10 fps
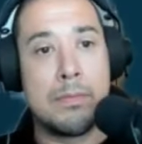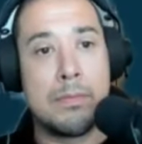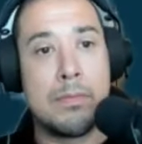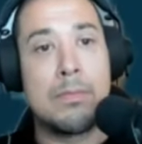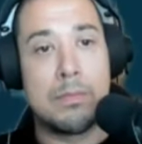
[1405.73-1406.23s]

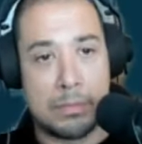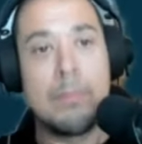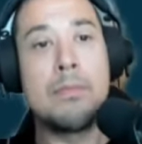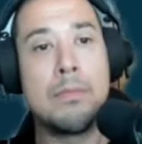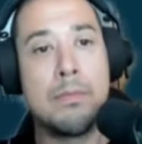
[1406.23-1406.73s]

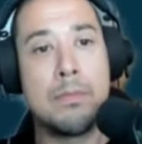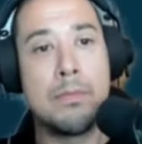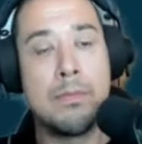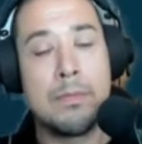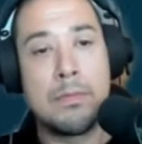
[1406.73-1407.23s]

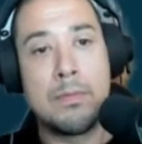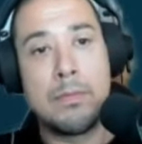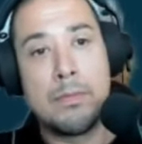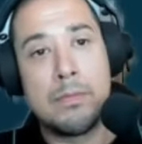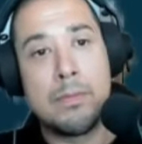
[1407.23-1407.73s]

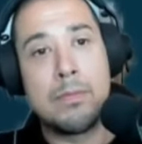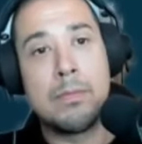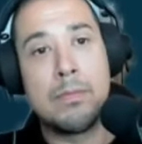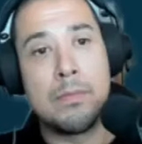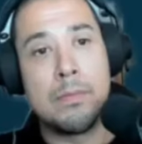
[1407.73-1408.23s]

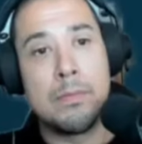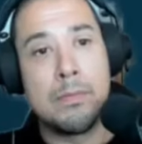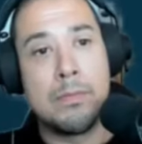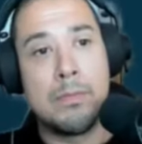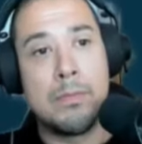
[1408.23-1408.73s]

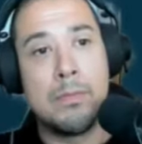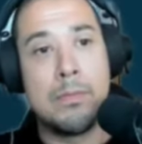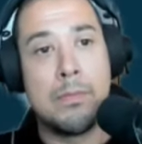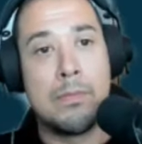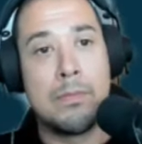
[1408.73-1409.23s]

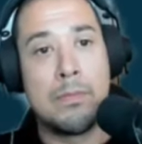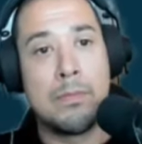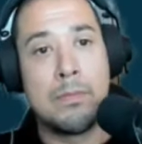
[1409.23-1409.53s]
The person shown says nothing.